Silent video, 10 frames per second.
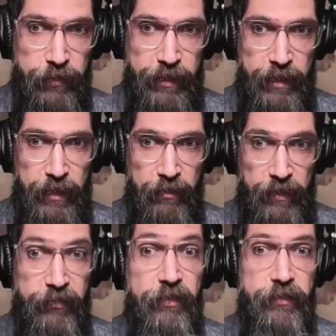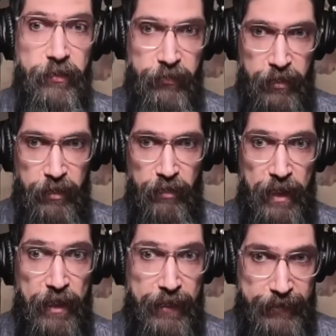the resistance in
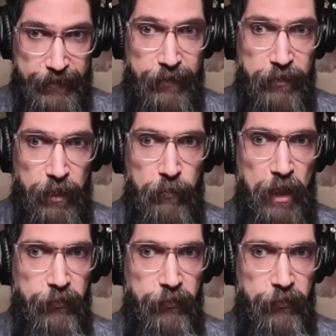Iraq and kill them by